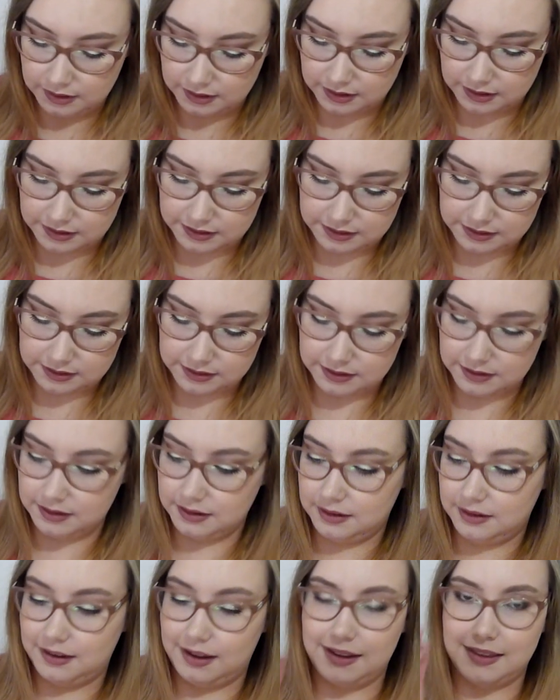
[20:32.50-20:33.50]

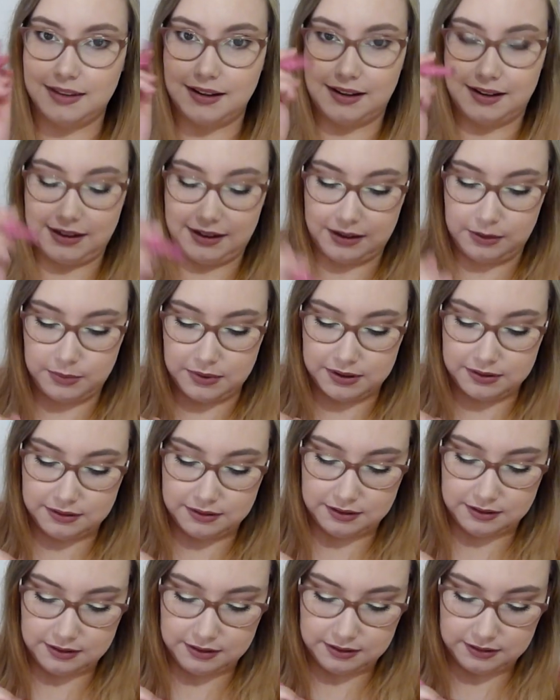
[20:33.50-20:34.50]
And like the clicky ones.